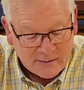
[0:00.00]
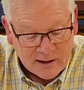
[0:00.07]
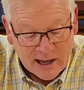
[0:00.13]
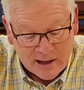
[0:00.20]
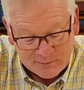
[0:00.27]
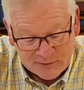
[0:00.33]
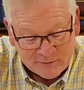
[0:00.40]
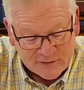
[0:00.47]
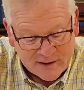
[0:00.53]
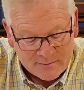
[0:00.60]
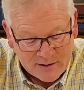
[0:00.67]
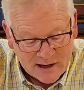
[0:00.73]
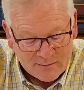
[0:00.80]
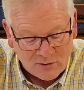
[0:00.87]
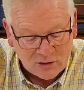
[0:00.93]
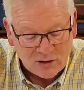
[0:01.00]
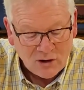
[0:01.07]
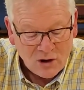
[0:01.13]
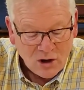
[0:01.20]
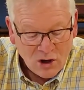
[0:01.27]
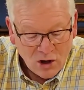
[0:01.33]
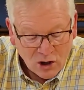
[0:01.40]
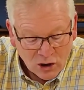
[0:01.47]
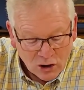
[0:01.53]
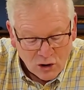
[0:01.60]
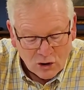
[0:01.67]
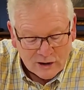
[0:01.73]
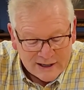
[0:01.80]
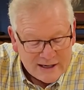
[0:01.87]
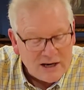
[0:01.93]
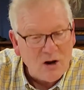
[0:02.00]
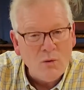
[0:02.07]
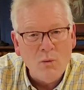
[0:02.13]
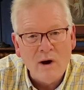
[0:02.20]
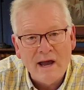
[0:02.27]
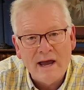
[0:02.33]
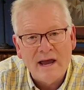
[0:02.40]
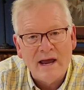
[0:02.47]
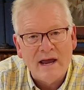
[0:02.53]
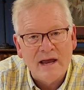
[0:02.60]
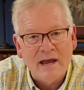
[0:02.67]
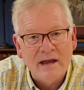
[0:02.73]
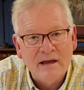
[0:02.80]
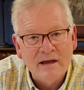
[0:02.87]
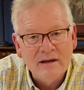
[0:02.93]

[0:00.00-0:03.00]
Amplified Bible looking away